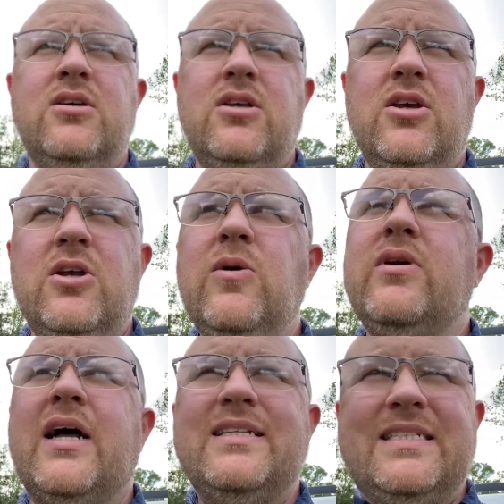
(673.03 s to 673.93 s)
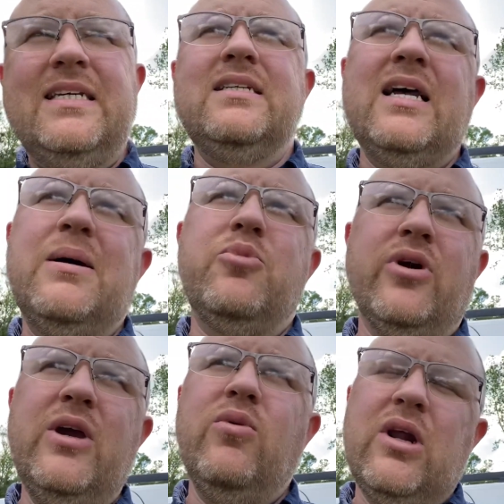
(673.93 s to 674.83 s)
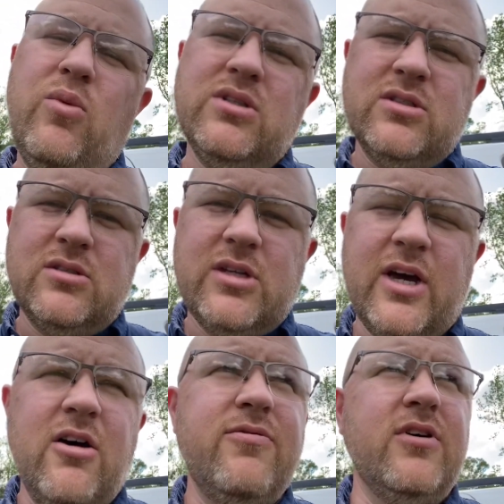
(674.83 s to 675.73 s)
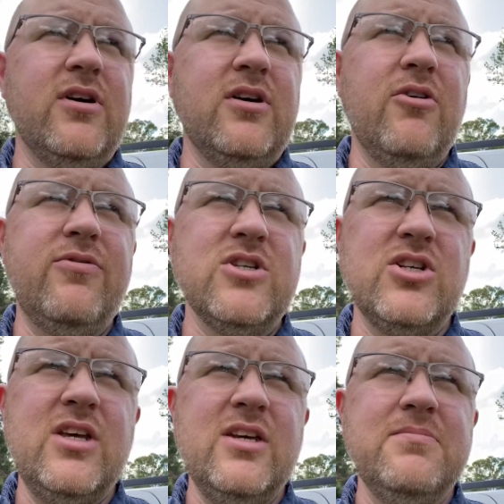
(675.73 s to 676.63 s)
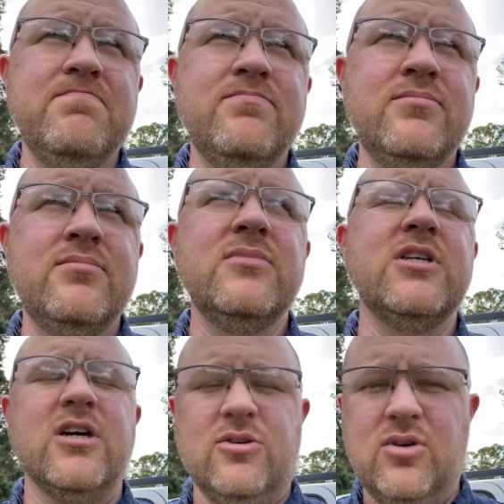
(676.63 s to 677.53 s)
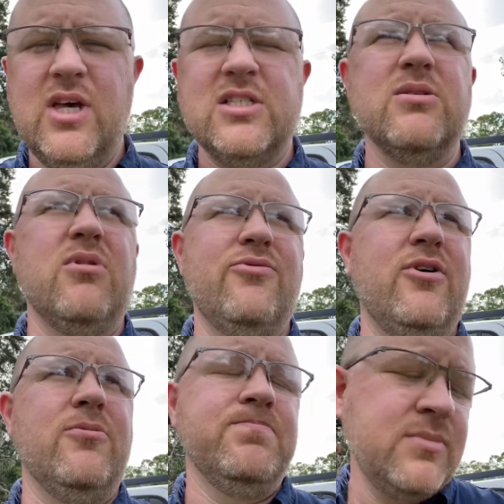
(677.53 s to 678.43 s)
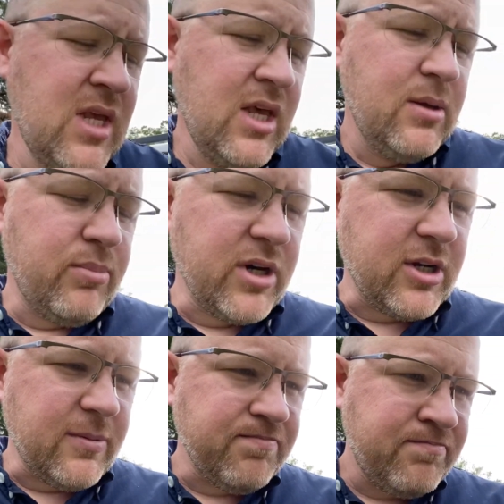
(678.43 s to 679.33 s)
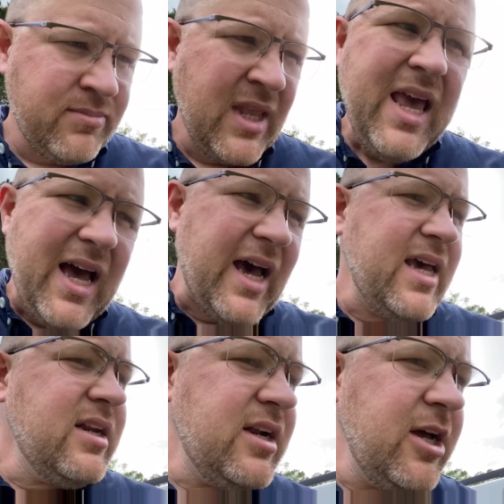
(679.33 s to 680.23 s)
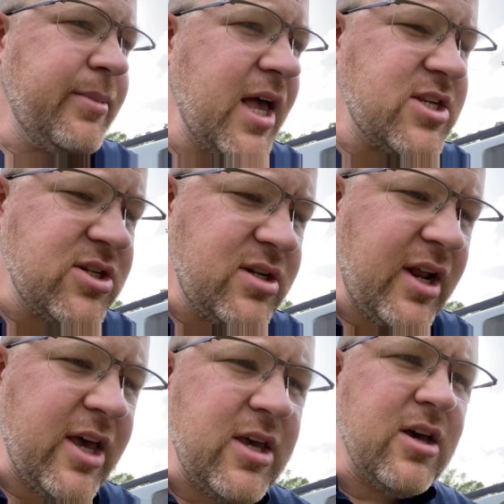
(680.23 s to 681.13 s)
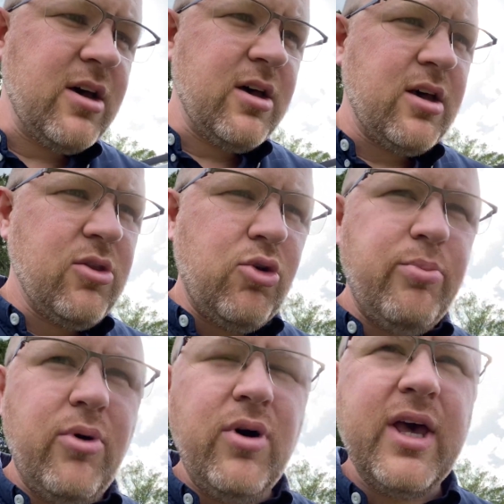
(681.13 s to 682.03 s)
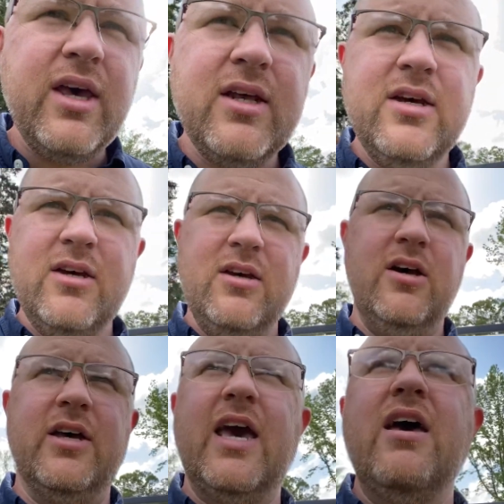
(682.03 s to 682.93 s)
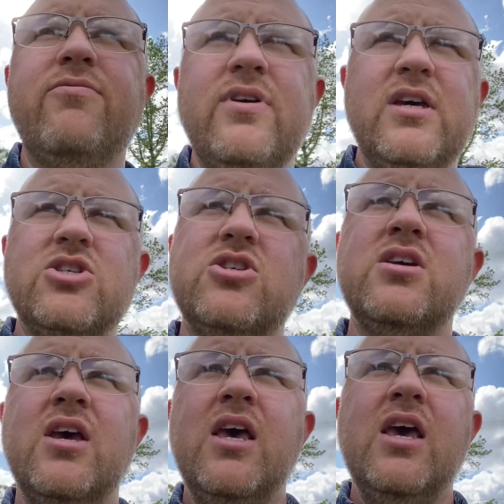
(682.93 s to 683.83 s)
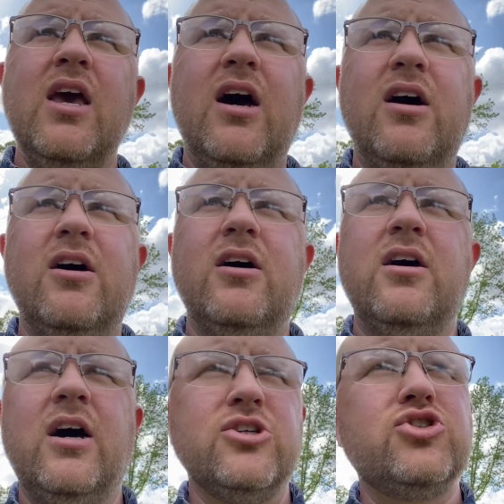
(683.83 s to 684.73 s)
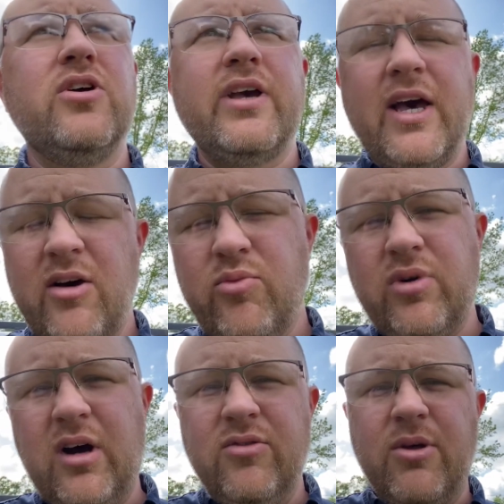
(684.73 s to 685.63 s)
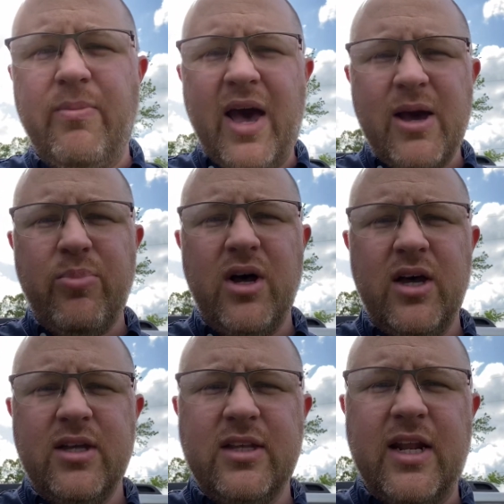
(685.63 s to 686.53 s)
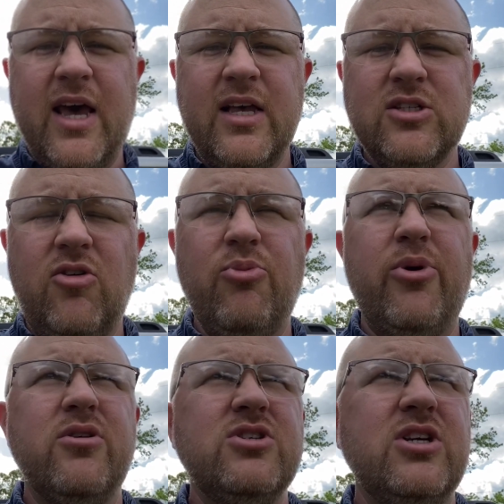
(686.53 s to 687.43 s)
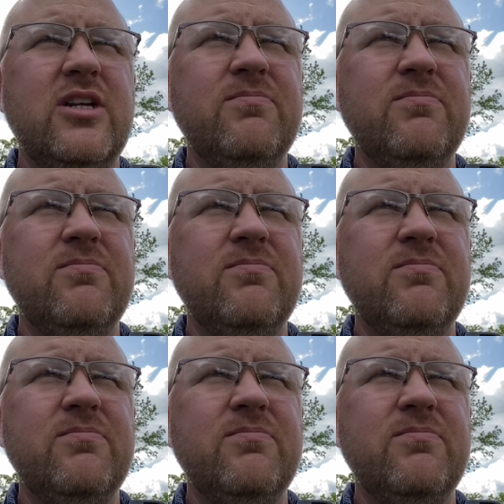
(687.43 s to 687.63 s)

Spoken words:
you know what I did not bring when I went to take off go fishing again? Yeah, you guessed it, my phone. But I ended up catching a little bullhead catfish. I struck out on the back pond that has all the perch in it.